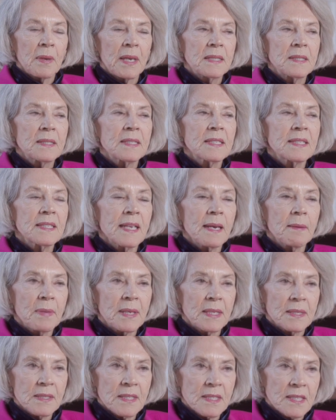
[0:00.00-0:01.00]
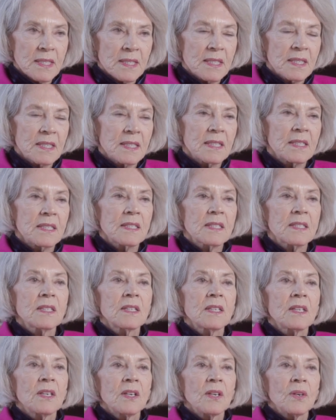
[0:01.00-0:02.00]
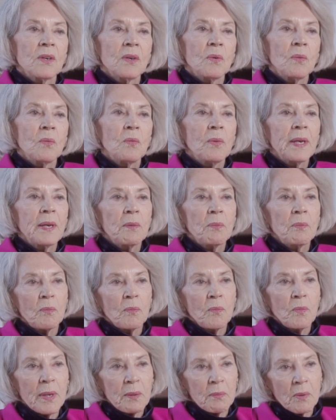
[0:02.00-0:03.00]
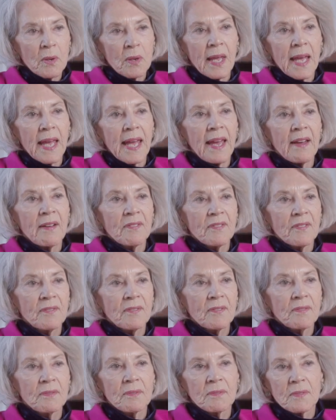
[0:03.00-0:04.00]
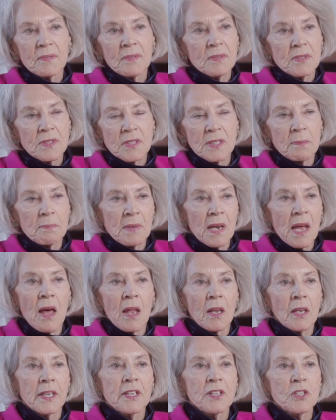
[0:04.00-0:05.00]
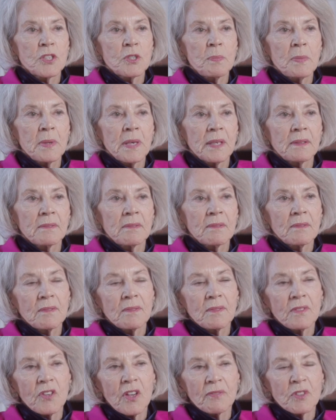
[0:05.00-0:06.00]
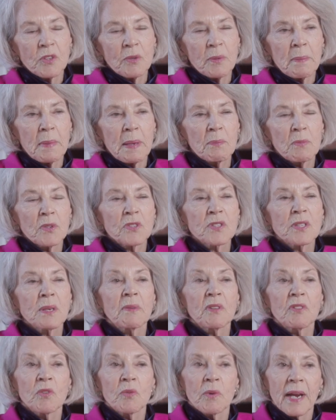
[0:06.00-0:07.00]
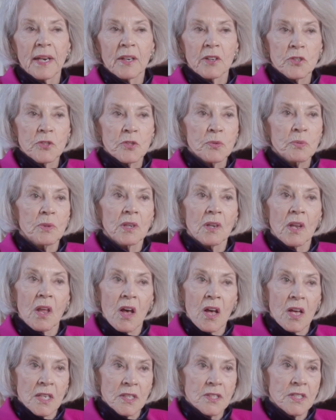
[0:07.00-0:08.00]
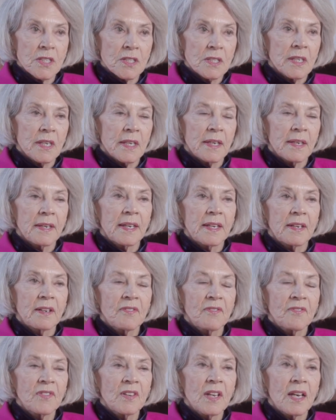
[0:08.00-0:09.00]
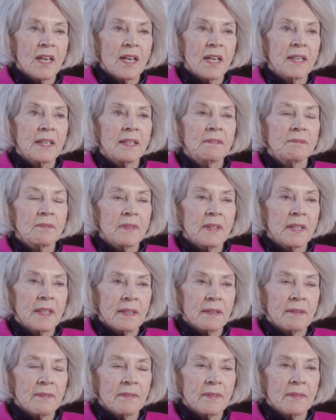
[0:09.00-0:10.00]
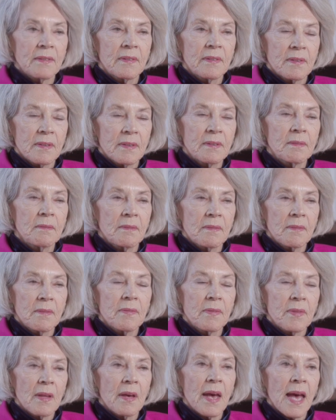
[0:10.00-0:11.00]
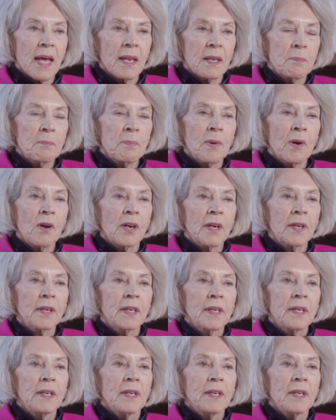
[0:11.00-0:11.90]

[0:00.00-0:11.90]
In some instances, we will have some knowledge, but you have to remember some of the records were lost in a flood in the Highland Park